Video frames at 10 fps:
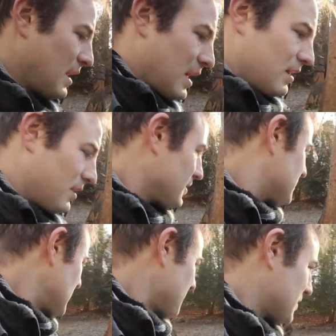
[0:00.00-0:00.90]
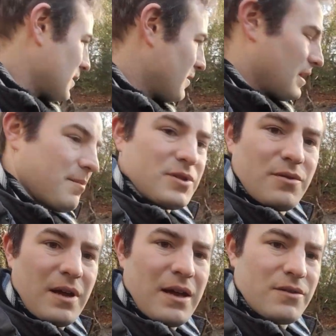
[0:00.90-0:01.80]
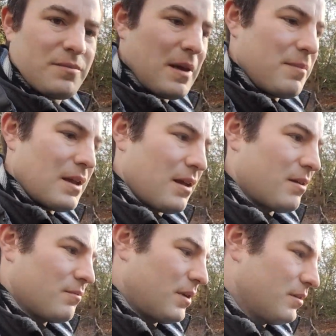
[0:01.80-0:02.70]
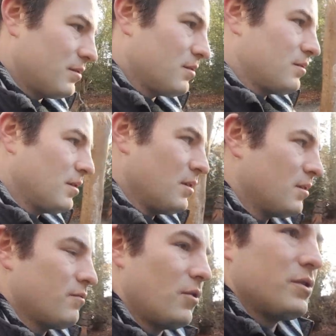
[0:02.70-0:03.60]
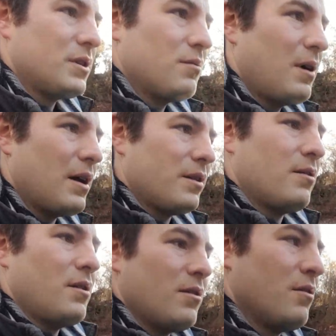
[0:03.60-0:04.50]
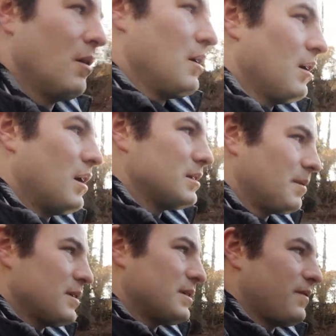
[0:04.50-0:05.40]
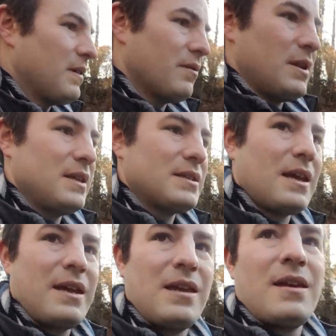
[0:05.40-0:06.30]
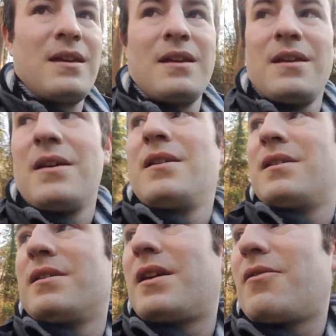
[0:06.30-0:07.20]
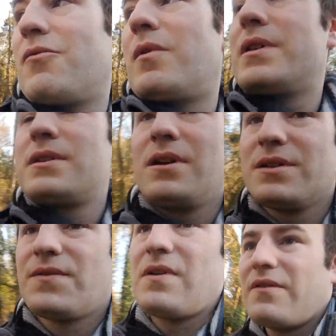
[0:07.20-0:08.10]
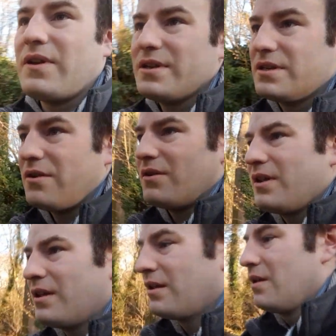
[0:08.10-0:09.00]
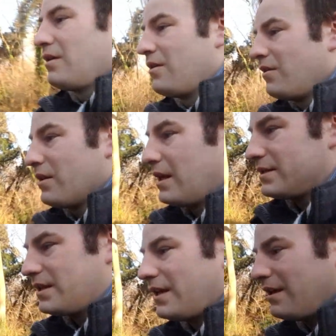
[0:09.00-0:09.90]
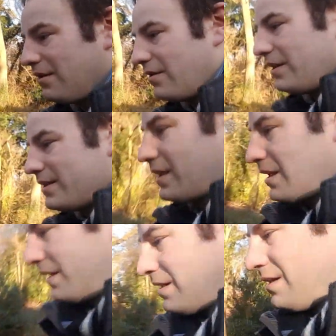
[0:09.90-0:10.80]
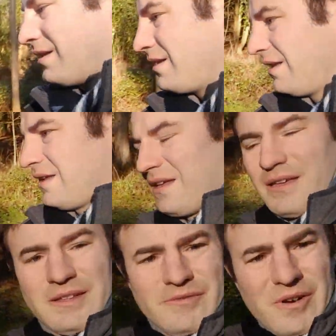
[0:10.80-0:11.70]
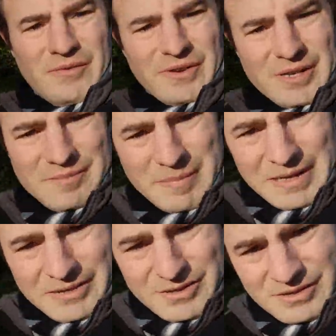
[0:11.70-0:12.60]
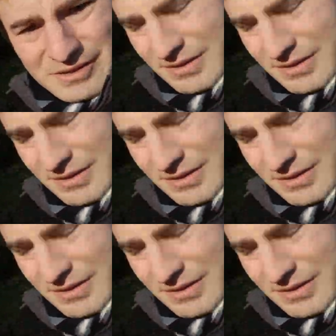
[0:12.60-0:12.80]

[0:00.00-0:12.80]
had like steps going up to a house. Maybe that one rotted away, I don't know. I suppose the thing with these, they don't always last forever necessarily. Get to here, look, there's a rather nice bench